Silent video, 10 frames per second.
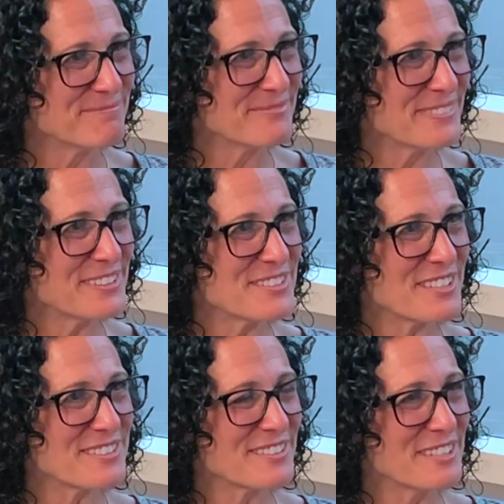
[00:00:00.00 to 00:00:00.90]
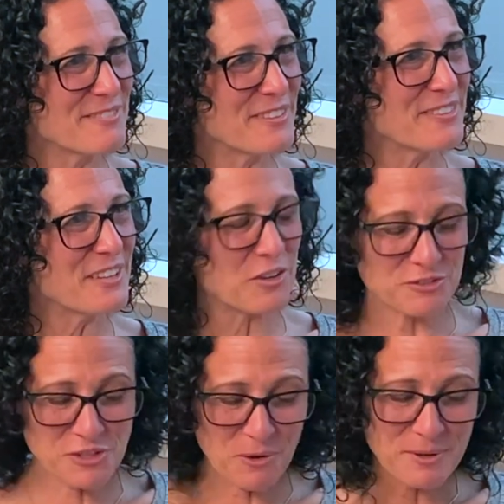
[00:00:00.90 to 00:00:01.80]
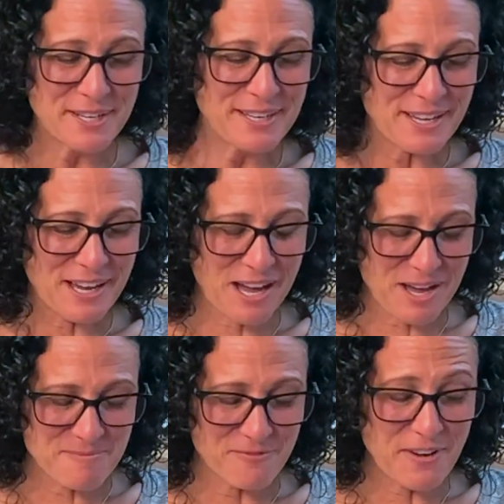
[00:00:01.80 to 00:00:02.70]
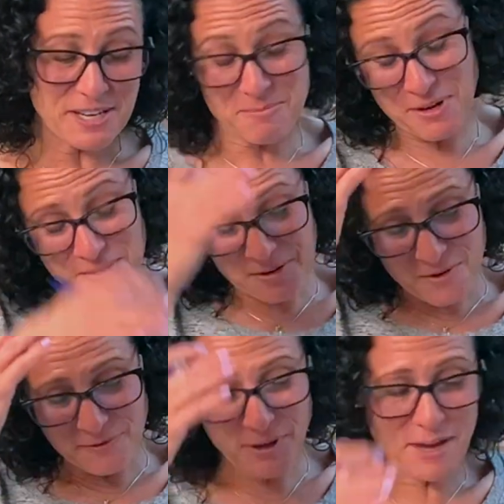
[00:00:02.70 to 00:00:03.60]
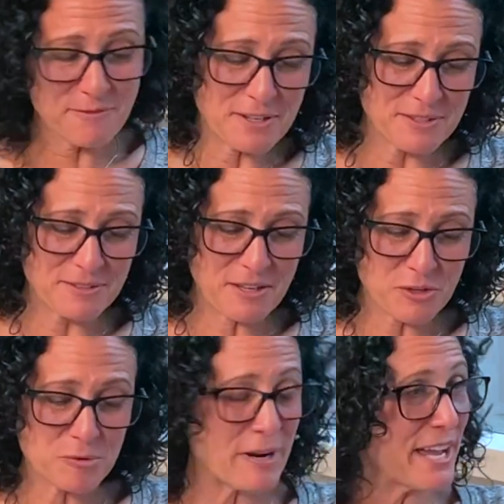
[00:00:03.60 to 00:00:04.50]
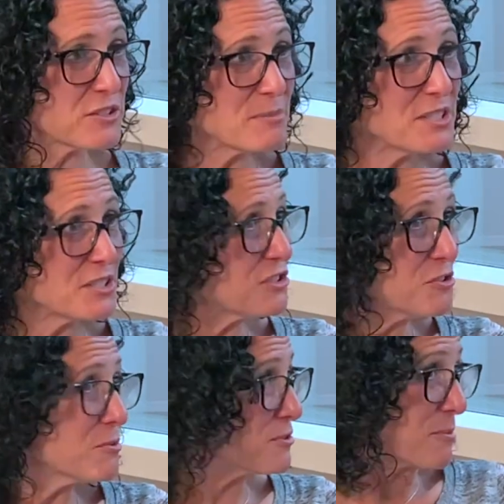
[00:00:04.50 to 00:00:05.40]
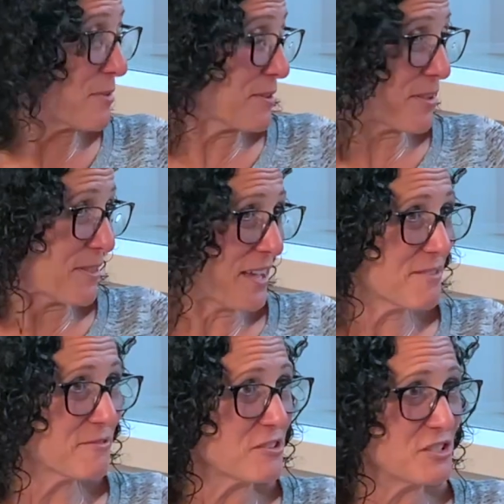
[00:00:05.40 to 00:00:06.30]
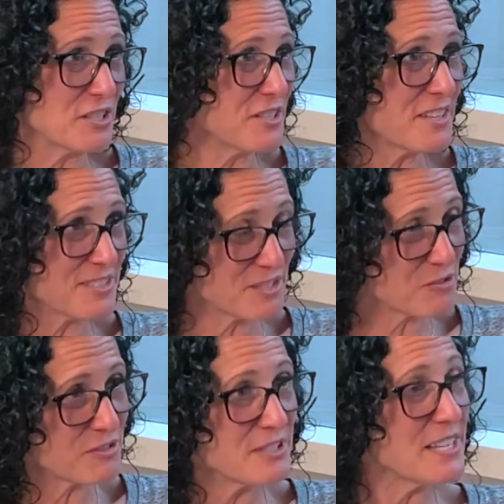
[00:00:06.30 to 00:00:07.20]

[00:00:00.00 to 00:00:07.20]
Anyway. Let's just leave it there. Yeah. So um, funny, but you know, if you have a, a, harassment issue or something like that in Virginia, that's interesting.